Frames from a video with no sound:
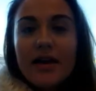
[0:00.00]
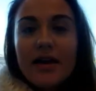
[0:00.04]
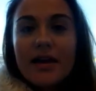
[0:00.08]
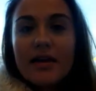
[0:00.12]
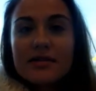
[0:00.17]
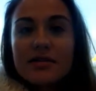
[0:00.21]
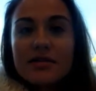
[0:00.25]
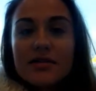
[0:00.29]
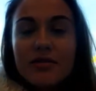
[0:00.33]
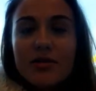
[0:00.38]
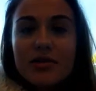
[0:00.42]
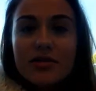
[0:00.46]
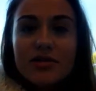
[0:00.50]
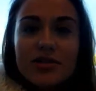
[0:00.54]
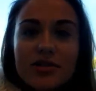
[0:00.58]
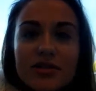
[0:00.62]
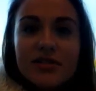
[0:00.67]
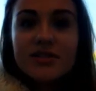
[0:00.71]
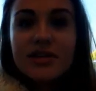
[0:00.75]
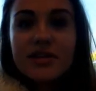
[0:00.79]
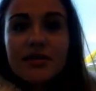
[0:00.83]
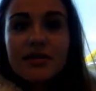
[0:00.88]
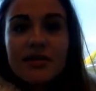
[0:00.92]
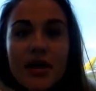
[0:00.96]
Yeah, so I
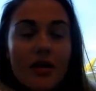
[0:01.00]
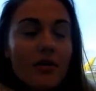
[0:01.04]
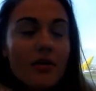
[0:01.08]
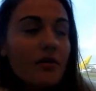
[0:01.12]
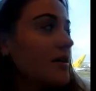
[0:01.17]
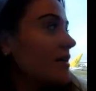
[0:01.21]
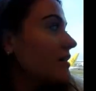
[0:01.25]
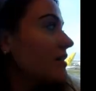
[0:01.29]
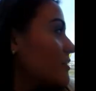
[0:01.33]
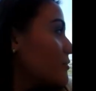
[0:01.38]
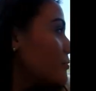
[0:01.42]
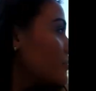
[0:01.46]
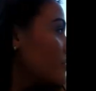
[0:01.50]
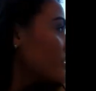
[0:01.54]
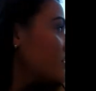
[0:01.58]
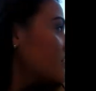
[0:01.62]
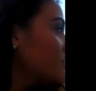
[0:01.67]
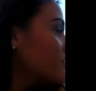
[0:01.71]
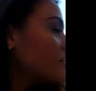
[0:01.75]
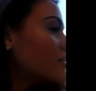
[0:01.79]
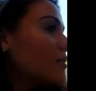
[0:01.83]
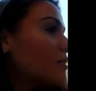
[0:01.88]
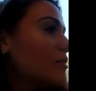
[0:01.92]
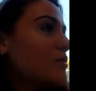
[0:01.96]
just sat down at the
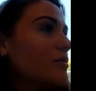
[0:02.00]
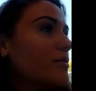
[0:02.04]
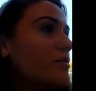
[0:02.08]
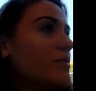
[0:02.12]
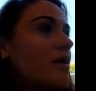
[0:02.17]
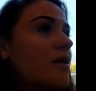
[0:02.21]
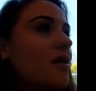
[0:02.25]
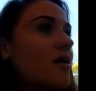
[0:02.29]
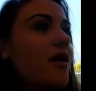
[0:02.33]
window